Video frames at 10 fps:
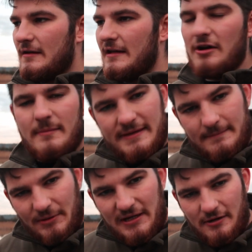It got me
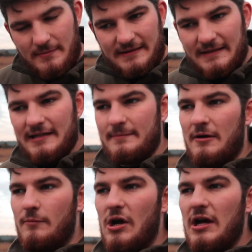thinking
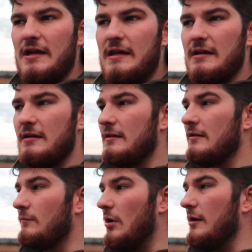about why
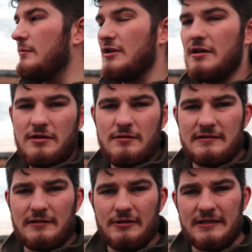would I
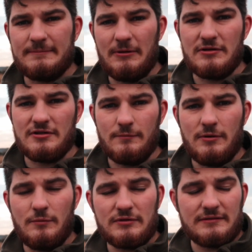use a long exposure?
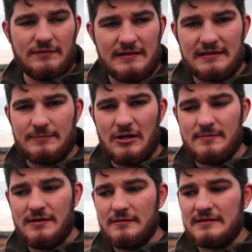What's the reasons
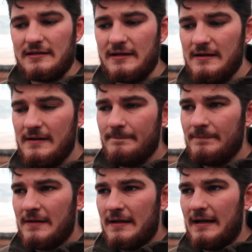behind me using it?
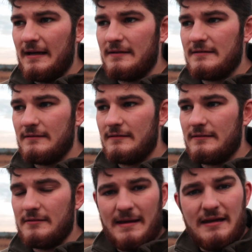And
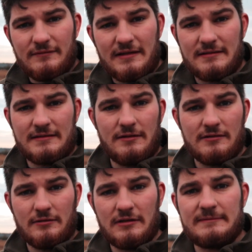the main reason to
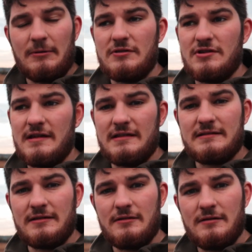use long exposure is
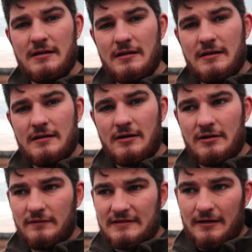to
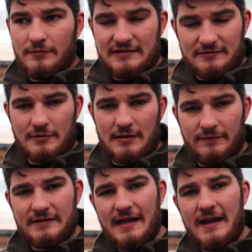kind of tell the story
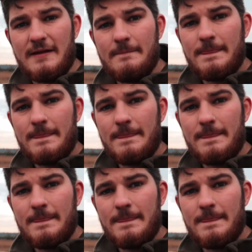of the day.